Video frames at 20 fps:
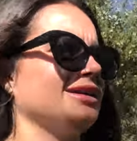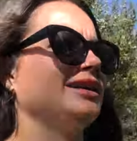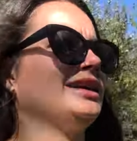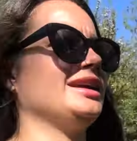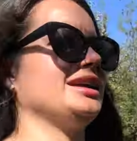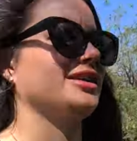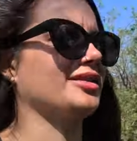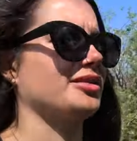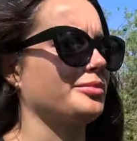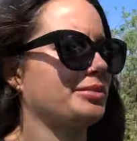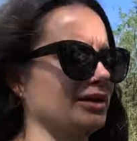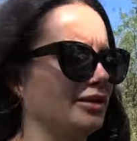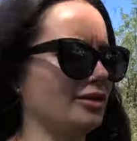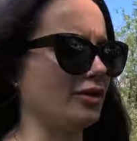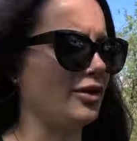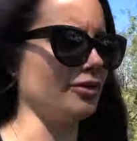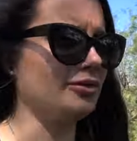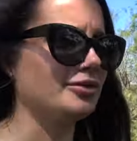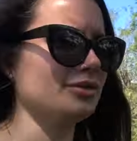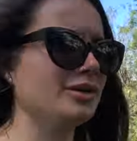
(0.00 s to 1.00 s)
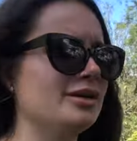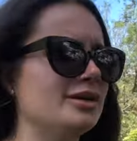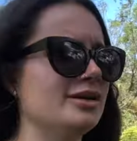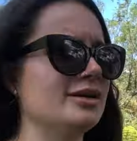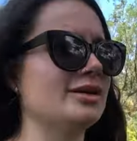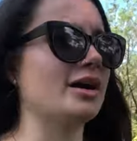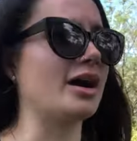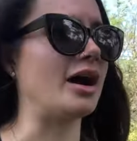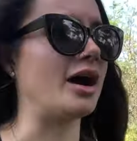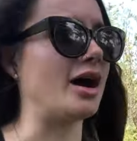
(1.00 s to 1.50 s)
it is a bit long.
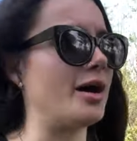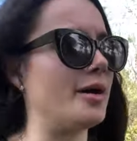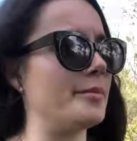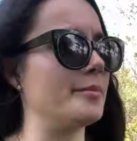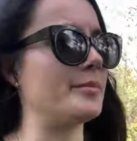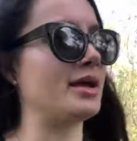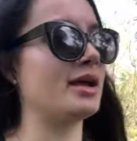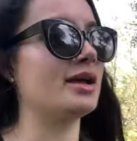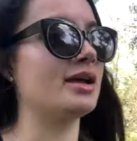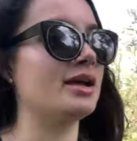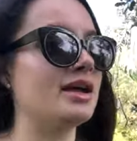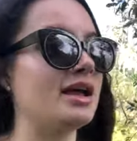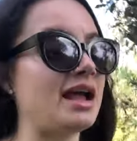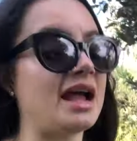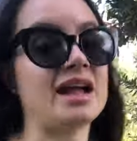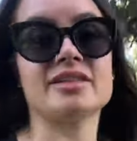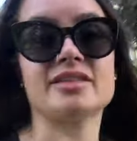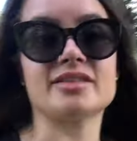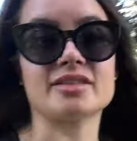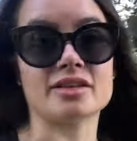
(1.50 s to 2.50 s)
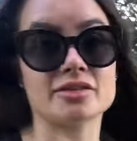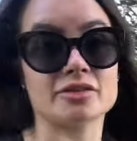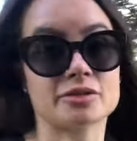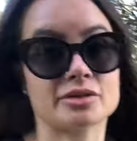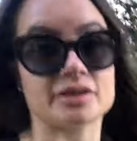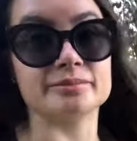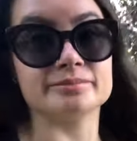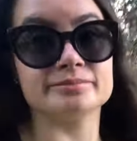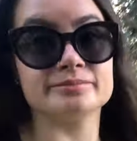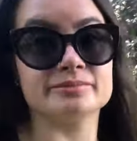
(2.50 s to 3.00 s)
Um, and
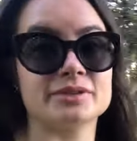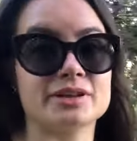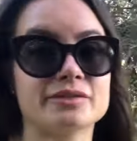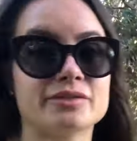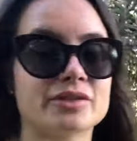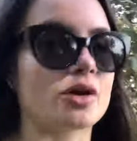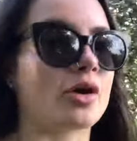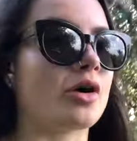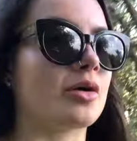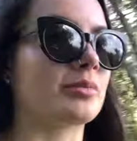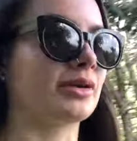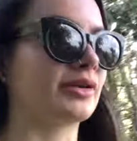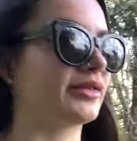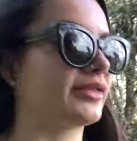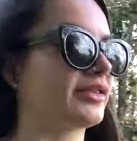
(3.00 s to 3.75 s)
sunscreen if it's hot because